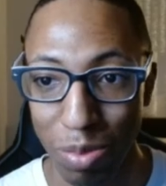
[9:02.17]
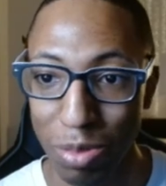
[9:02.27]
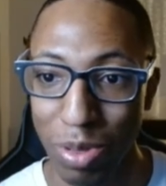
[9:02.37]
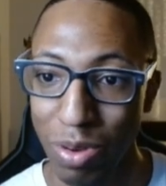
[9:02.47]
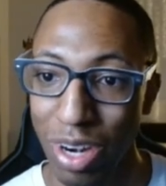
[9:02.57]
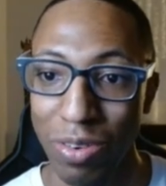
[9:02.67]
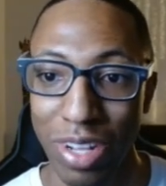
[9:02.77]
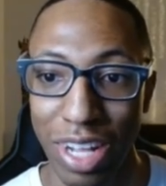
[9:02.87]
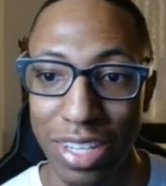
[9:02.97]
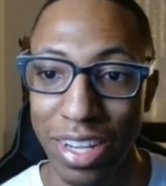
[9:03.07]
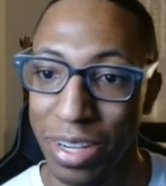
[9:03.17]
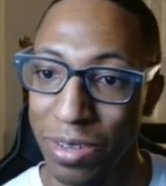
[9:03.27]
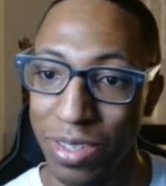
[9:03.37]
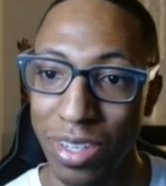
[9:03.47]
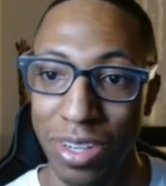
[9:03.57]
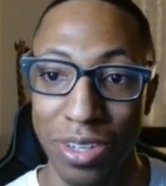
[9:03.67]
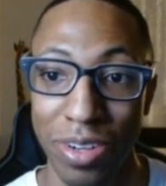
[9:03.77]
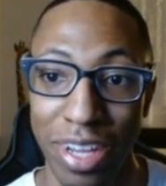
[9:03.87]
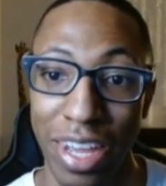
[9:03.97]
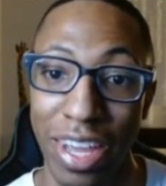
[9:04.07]
But when I realized that, I was like,
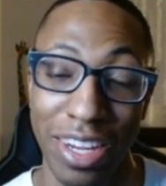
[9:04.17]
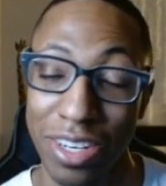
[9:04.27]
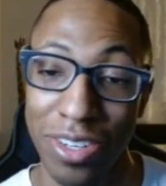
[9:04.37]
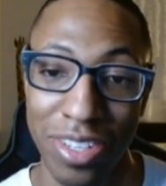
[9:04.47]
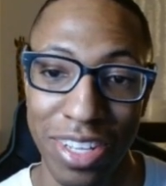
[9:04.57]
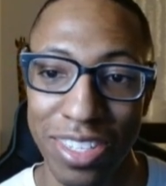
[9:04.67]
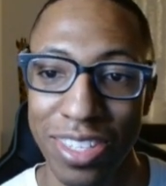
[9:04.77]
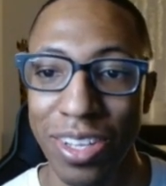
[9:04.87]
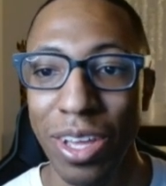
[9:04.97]
okay, I got to do this.